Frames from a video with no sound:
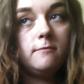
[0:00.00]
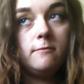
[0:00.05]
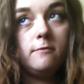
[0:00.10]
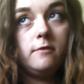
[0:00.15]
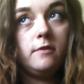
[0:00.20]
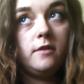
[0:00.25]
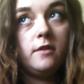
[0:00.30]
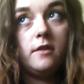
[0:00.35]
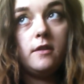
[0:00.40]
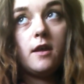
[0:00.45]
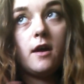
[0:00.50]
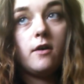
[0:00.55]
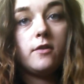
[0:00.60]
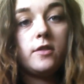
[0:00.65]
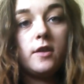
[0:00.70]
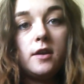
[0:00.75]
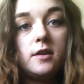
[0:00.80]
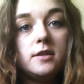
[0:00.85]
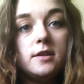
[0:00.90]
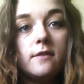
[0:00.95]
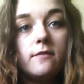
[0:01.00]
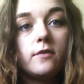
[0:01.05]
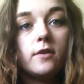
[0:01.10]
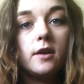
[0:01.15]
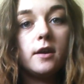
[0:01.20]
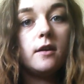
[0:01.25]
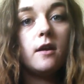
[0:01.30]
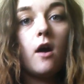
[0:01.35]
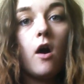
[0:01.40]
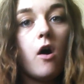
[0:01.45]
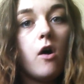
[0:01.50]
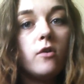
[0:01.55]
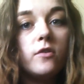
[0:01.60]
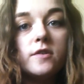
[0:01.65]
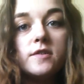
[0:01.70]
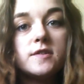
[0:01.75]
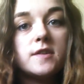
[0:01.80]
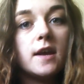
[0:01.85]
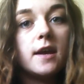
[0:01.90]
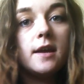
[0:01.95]
Nothing different, all the
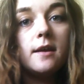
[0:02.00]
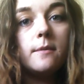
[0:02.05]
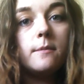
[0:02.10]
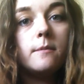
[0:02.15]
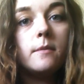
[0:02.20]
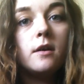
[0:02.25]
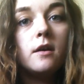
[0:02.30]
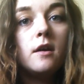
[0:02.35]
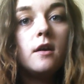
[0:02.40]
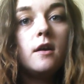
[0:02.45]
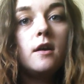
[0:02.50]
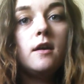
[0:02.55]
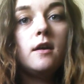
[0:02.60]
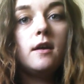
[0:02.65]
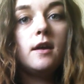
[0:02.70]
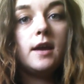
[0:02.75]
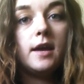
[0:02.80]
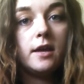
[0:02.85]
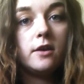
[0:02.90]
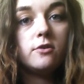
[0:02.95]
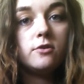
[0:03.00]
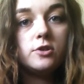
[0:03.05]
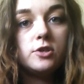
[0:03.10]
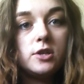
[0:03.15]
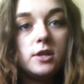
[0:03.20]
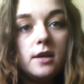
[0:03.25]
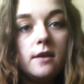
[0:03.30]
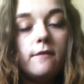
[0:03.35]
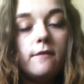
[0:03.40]
same energy